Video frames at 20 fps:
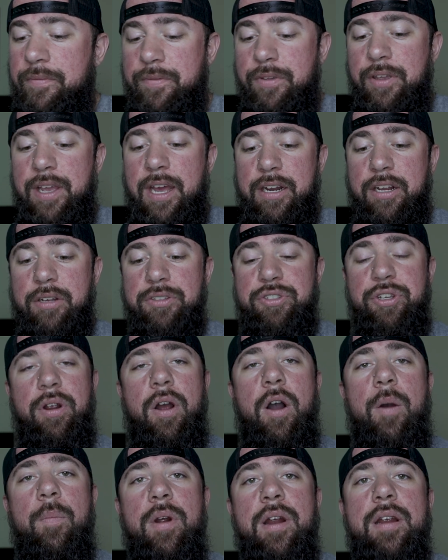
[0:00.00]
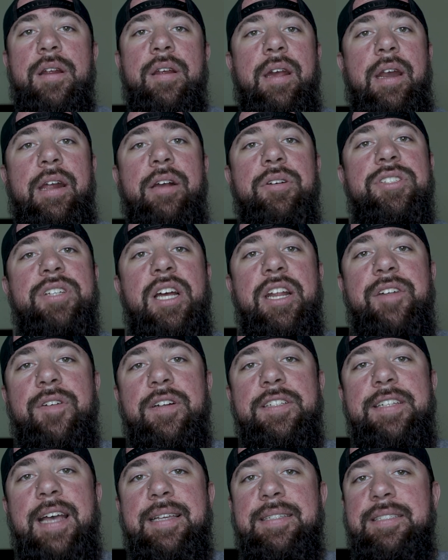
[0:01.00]
If you gotta go do your homework, gotta go study
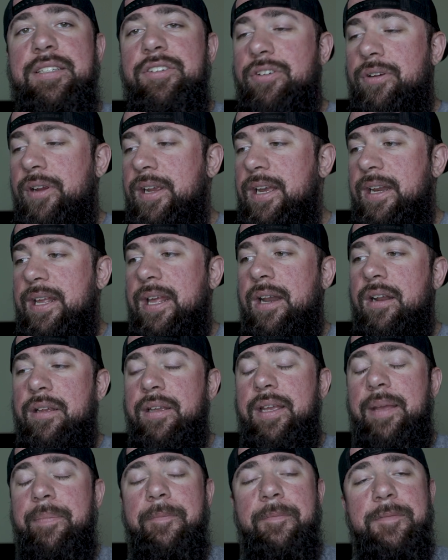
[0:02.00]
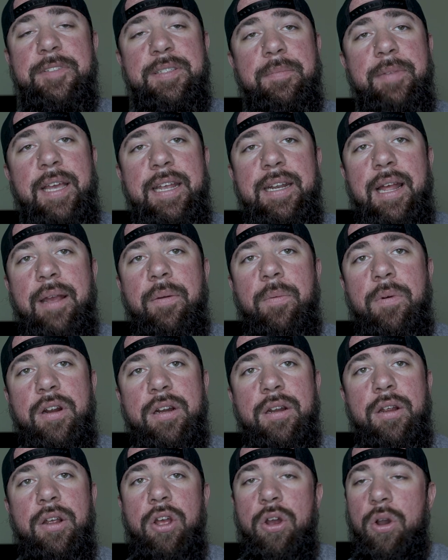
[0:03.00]
for a test, or you gotta get some late night
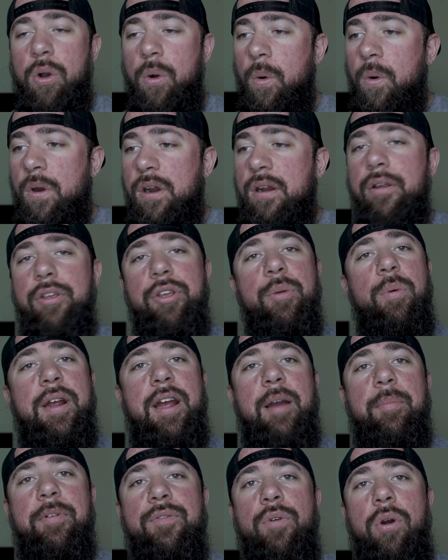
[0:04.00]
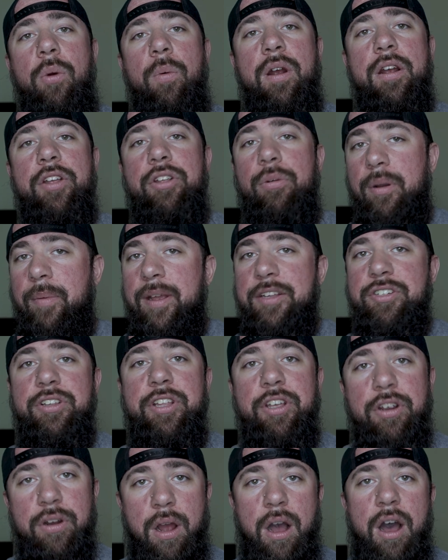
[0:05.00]
work, or you work out before work and you wanna make sure
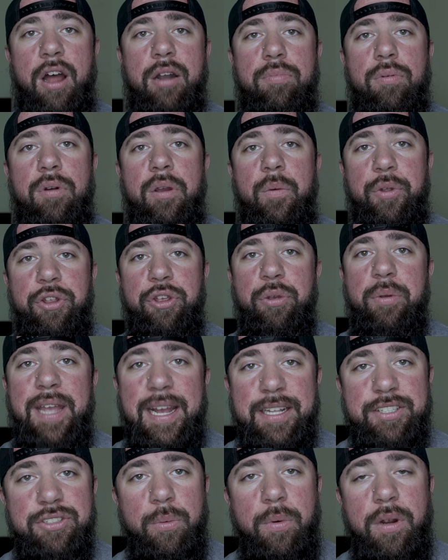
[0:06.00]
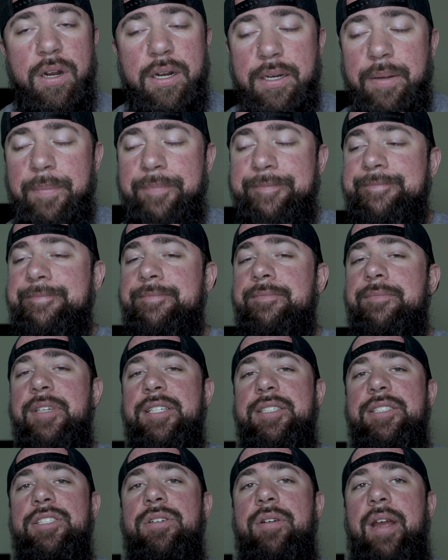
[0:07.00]
that you're on point when you get to work,
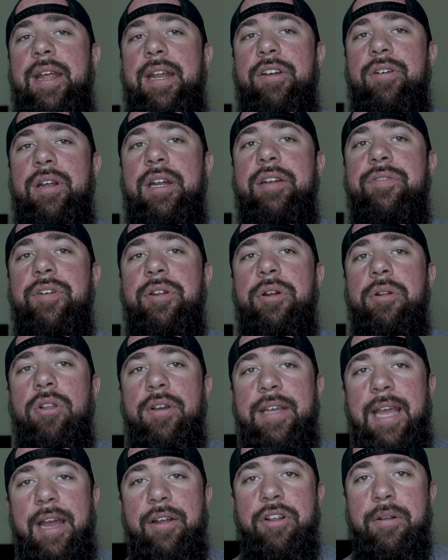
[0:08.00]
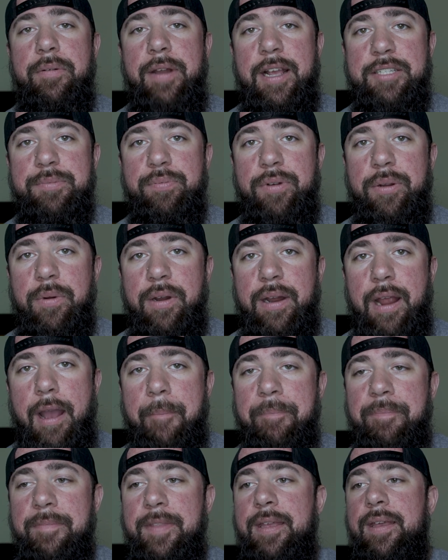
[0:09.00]
this is a great ingredient for you to look at in your next
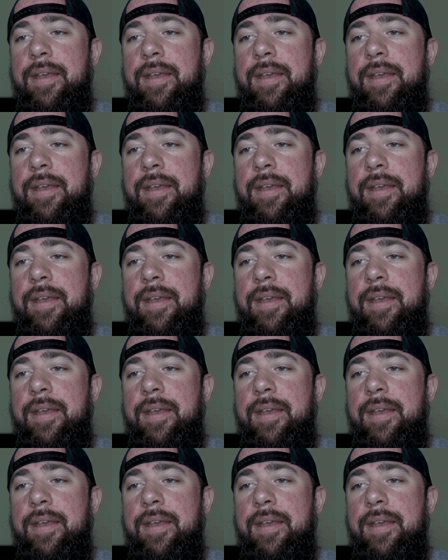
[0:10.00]
pre-workout.